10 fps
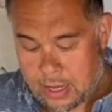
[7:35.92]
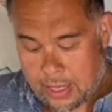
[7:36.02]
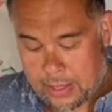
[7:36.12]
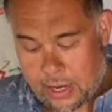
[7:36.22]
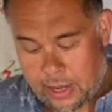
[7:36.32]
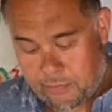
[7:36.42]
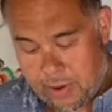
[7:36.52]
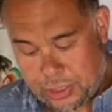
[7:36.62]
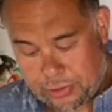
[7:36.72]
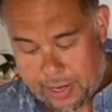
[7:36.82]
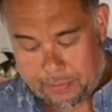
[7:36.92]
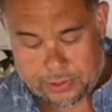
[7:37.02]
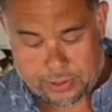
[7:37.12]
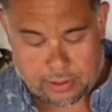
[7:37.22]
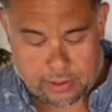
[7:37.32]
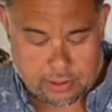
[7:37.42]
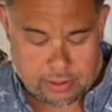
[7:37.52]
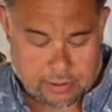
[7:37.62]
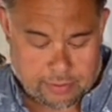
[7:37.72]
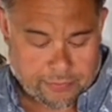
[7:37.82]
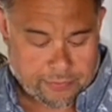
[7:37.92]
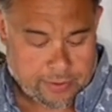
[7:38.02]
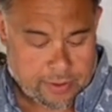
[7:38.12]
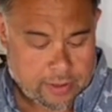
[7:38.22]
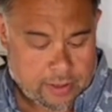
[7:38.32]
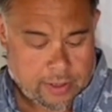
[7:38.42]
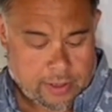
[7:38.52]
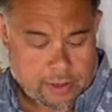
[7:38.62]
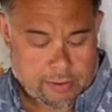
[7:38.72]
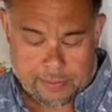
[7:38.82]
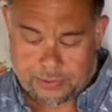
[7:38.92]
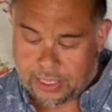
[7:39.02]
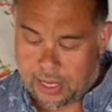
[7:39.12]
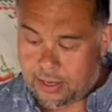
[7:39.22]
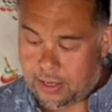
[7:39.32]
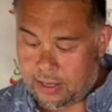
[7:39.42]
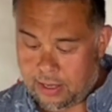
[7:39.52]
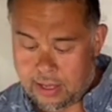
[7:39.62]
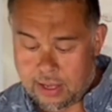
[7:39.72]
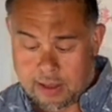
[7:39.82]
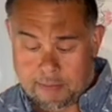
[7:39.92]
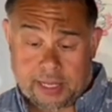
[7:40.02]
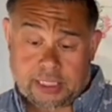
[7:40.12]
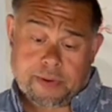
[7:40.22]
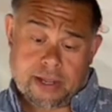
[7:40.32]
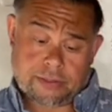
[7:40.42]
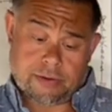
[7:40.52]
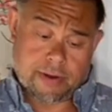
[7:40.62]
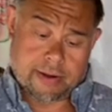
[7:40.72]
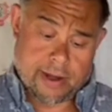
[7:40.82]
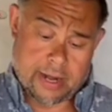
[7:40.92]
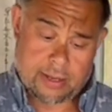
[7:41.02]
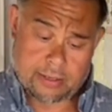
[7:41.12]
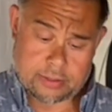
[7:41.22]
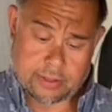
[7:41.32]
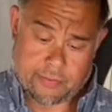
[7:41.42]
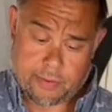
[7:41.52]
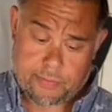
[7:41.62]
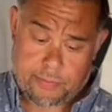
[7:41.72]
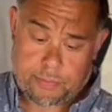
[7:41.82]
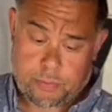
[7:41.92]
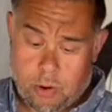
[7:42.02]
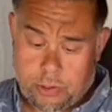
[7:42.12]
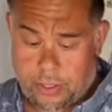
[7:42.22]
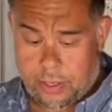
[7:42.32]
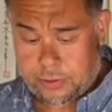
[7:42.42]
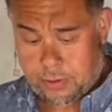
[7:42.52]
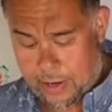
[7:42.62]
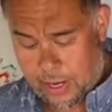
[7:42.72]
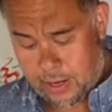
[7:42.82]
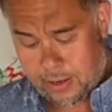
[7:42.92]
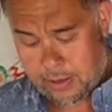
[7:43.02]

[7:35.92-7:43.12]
And then I have my strips of crab stick. Bean sprouts are already ready because I've washed those already.